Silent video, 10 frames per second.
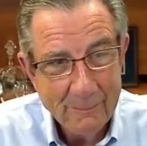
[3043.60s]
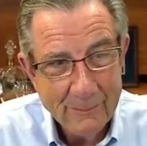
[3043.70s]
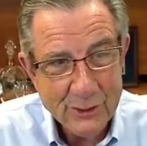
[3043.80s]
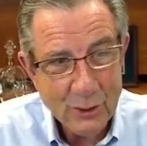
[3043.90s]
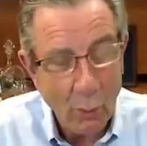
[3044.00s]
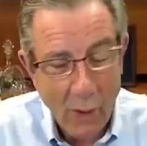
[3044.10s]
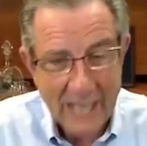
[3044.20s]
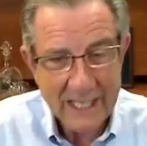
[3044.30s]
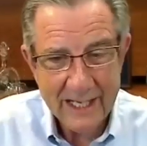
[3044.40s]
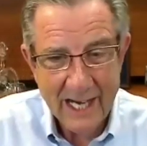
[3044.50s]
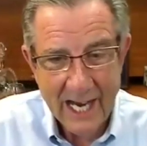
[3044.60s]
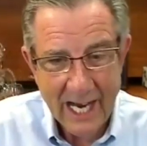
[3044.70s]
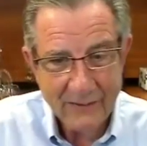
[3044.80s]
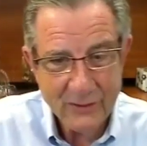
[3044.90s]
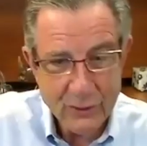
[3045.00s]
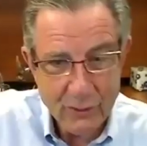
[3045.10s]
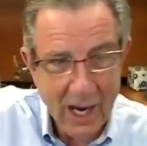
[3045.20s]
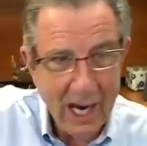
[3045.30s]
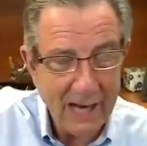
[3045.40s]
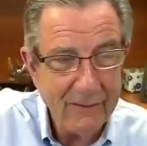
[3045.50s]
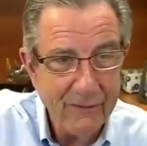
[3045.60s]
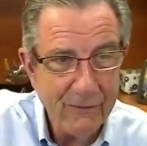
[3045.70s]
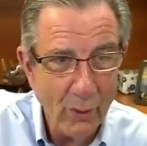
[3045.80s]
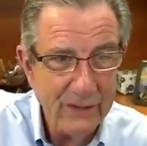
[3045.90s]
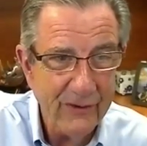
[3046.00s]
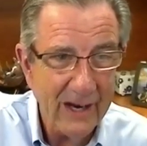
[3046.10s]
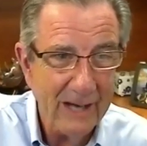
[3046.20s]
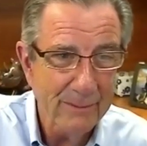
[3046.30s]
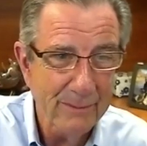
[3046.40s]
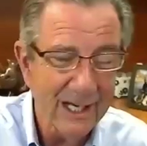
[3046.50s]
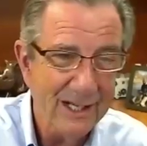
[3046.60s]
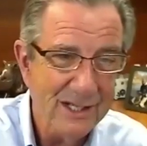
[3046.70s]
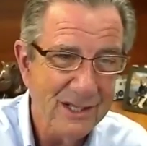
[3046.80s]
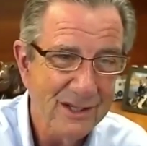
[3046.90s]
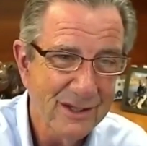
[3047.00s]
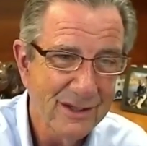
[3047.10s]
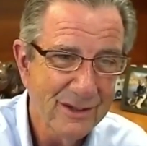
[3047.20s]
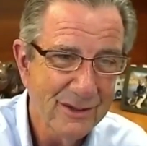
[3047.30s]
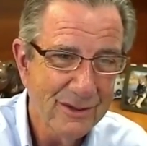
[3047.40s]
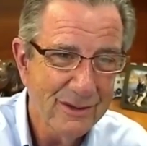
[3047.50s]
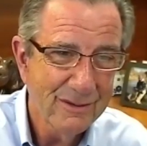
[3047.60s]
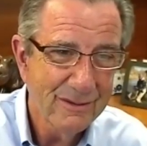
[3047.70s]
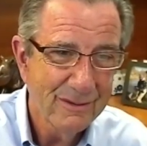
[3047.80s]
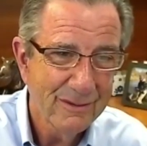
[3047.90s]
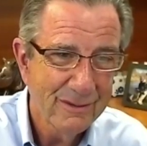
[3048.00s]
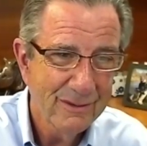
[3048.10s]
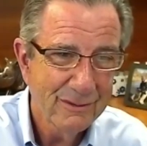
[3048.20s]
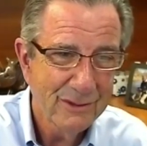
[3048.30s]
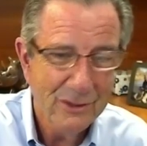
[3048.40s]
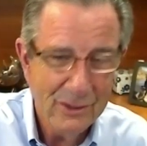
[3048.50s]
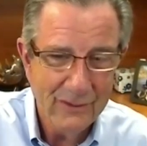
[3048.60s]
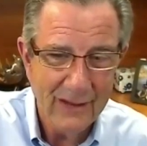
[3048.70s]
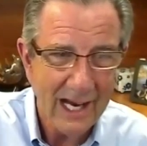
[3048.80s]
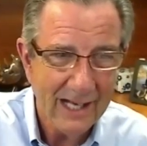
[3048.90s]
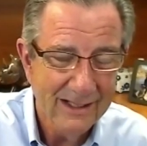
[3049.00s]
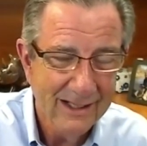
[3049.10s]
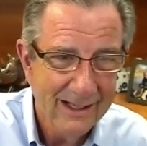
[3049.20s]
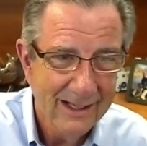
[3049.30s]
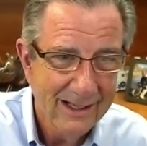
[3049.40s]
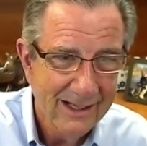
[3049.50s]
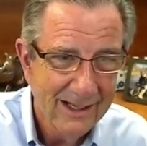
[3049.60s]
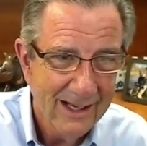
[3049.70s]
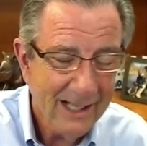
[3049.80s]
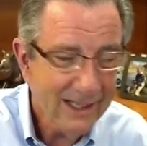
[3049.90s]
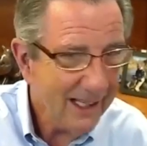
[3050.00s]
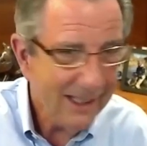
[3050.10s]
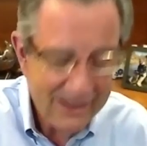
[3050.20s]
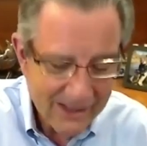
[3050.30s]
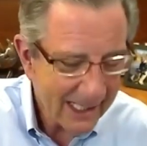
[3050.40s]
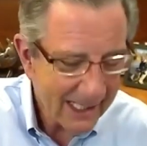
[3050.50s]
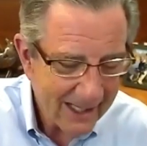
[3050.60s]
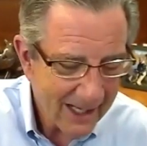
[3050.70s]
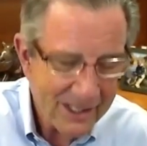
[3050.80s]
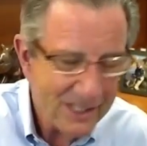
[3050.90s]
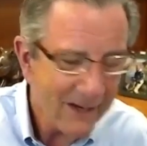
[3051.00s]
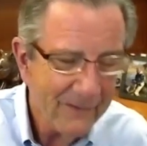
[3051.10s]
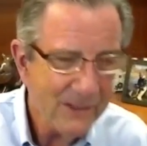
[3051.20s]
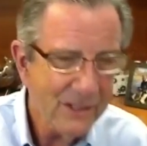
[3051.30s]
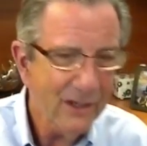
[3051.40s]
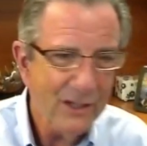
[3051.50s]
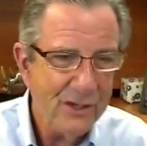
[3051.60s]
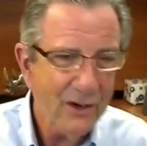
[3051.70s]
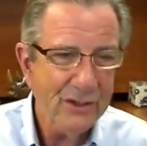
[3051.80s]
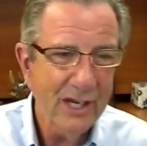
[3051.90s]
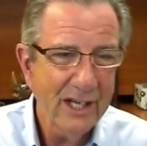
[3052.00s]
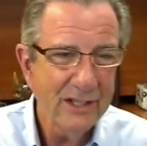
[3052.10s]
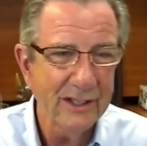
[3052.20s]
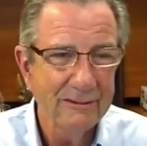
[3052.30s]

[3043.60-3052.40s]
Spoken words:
So why did I have to drive 45 minutes to do that? I think that kind of stuff is going to start changing.